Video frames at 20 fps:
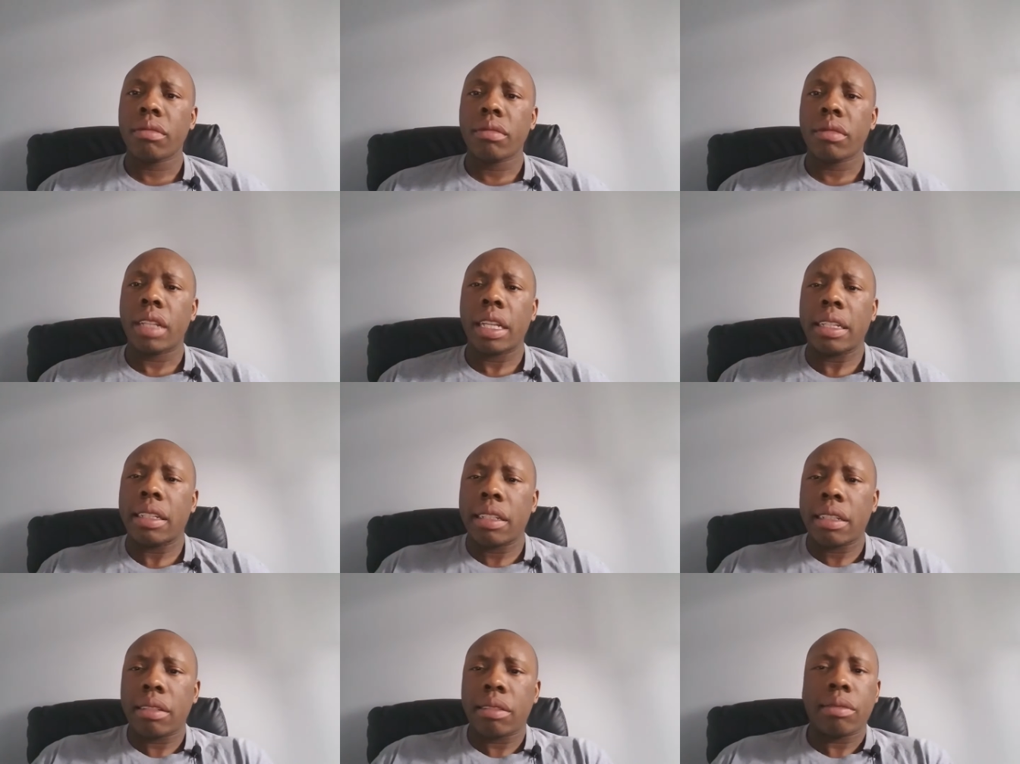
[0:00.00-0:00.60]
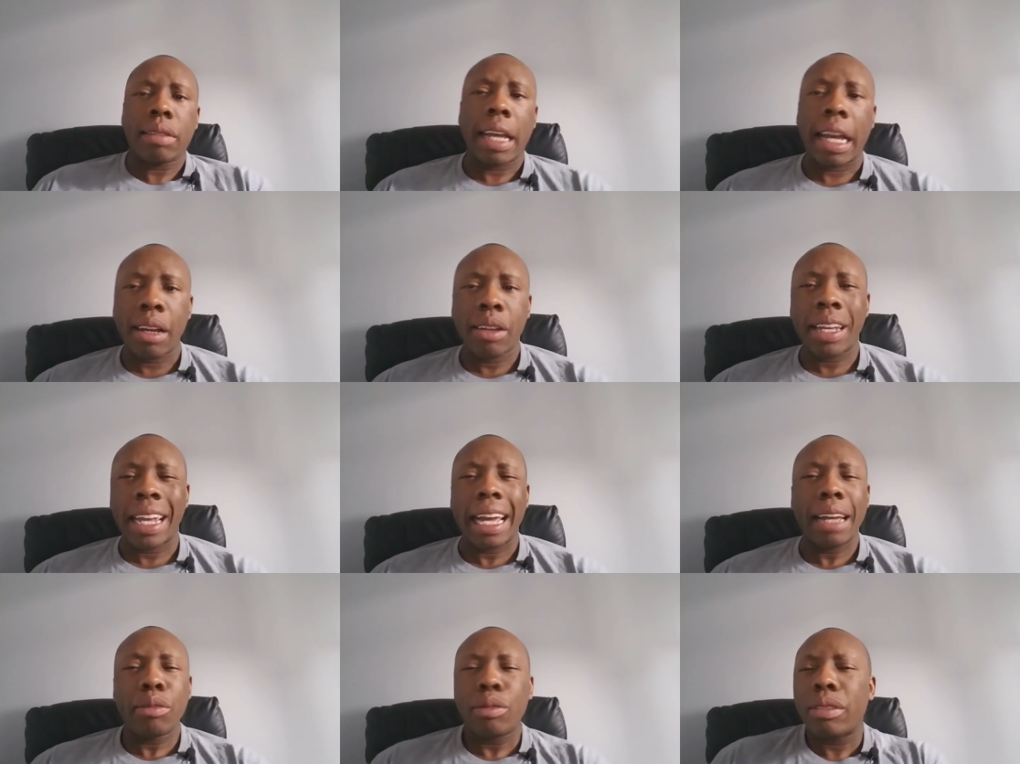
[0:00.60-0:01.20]
Like how
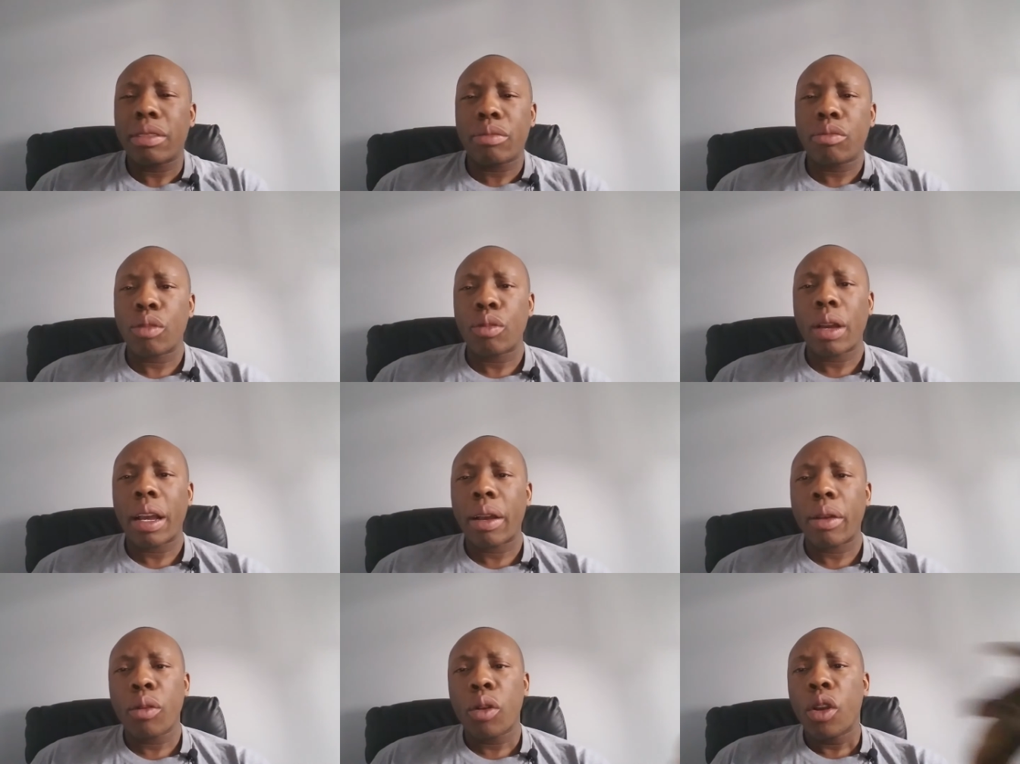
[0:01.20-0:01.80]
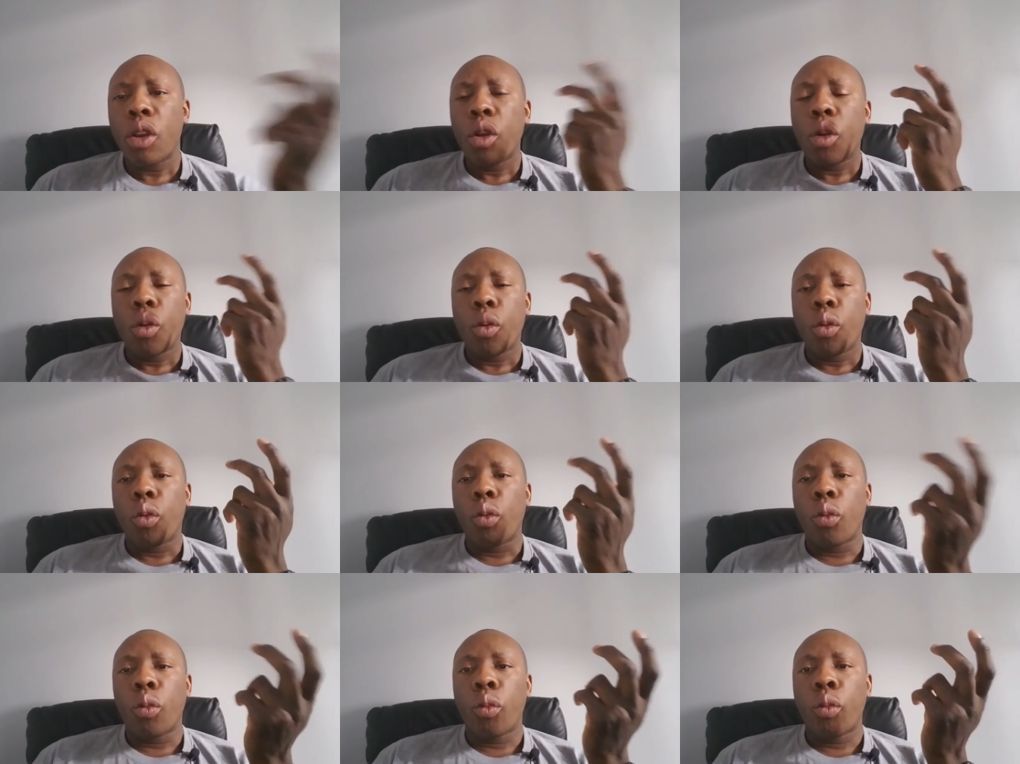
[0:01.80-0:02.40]
how
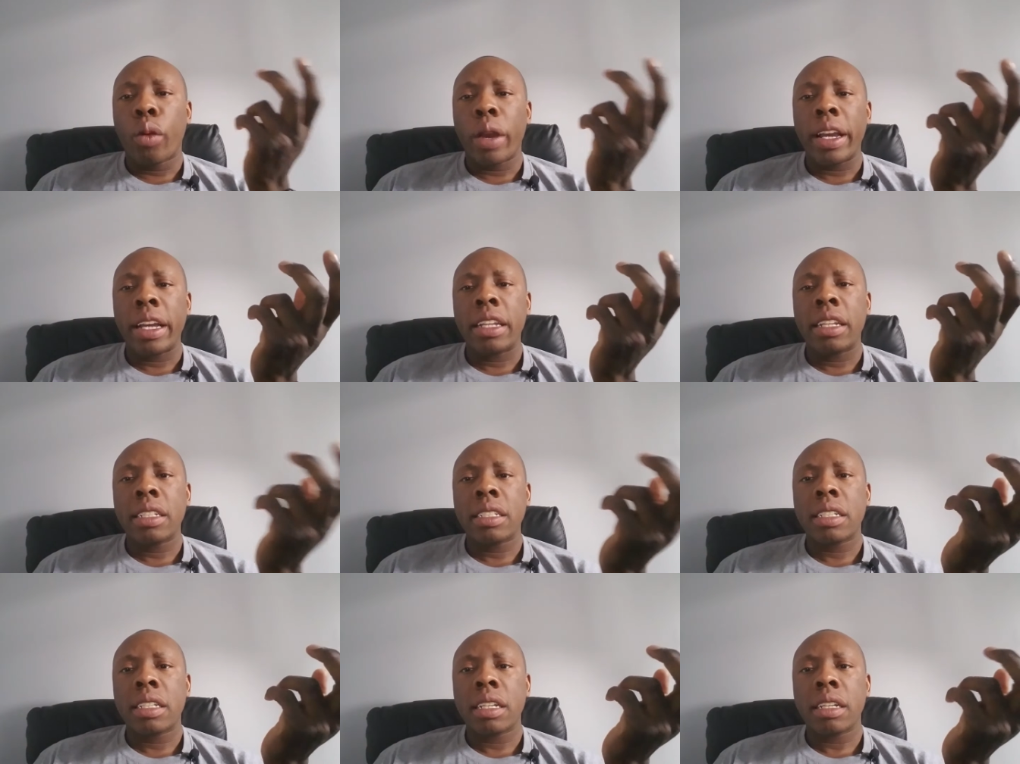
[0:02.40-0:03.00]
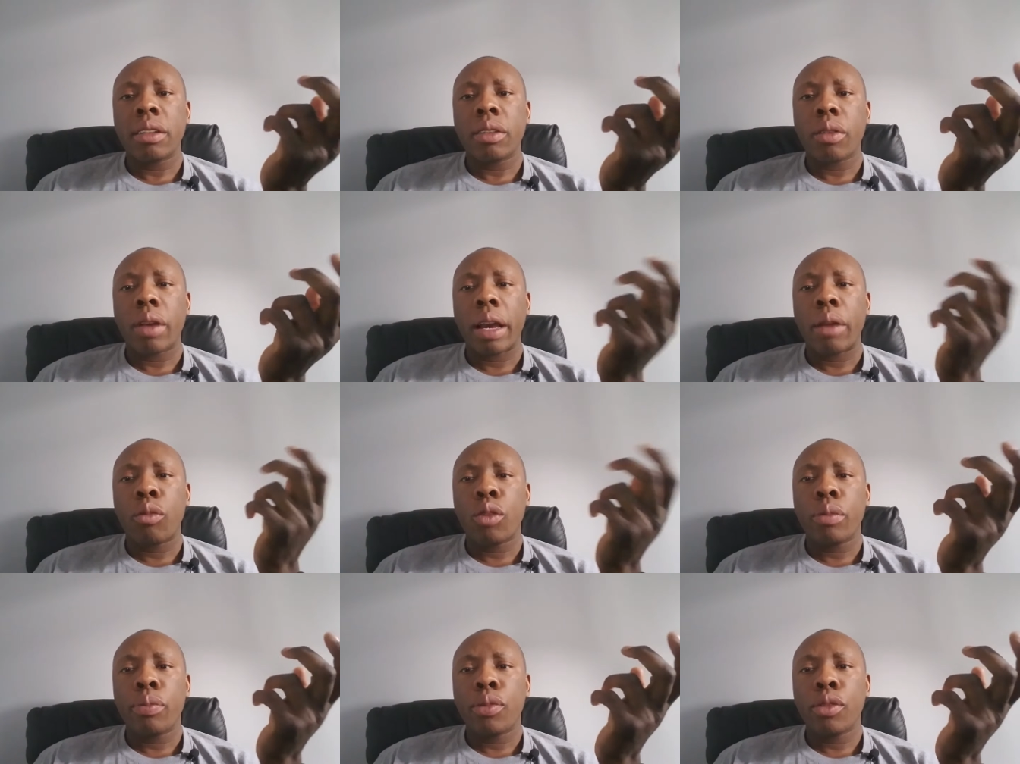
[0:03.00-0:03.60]
where does the
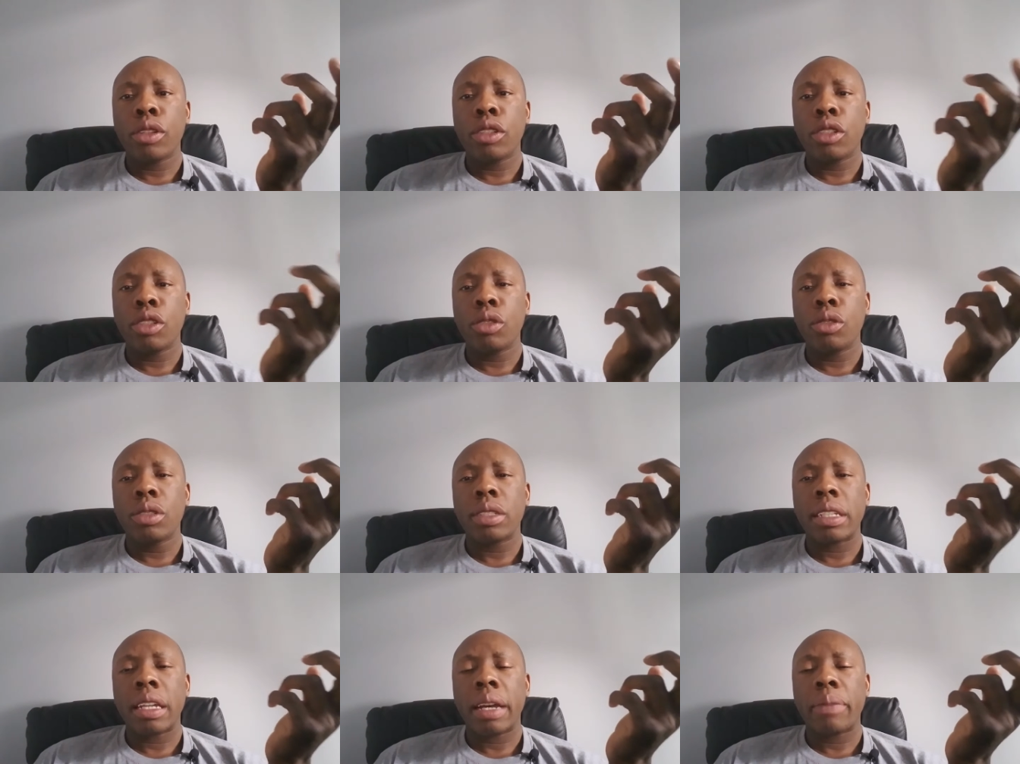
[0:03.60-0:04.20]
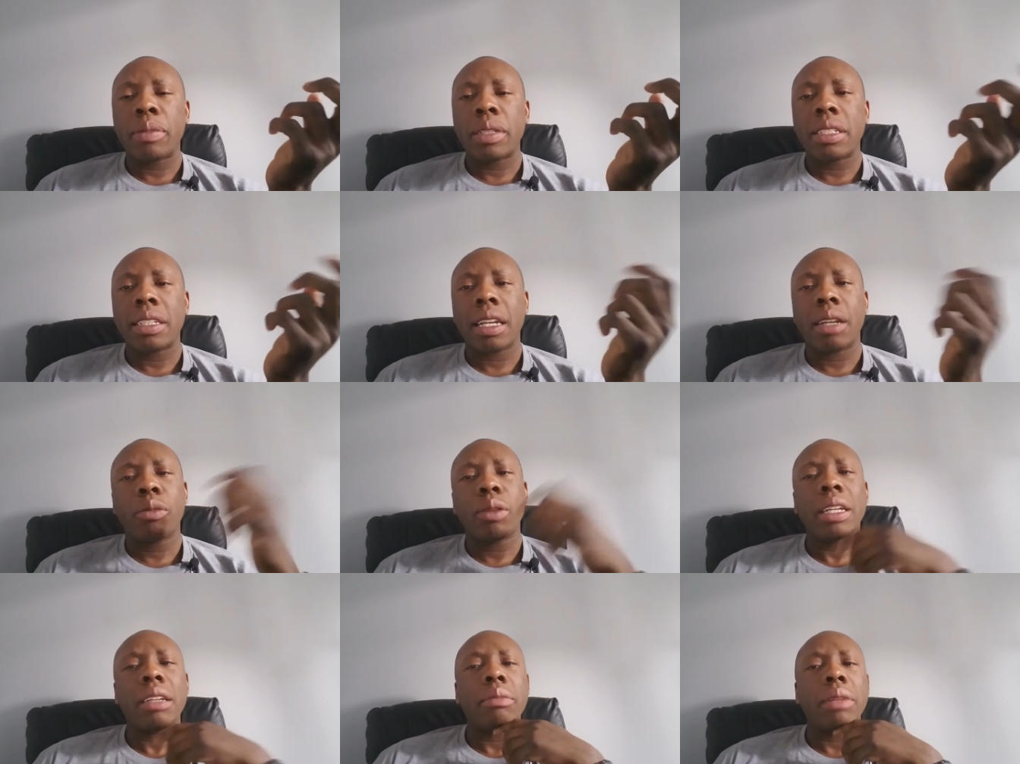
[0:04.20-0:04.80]
at what point do you stop and
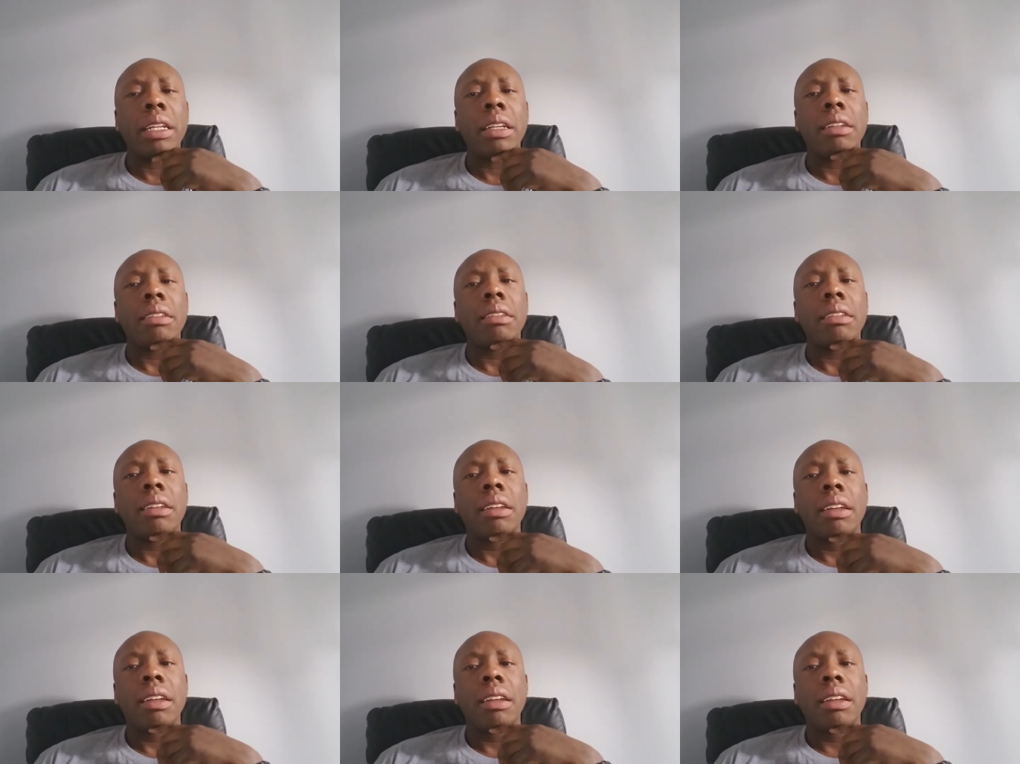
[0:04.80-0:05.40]
say wait a minute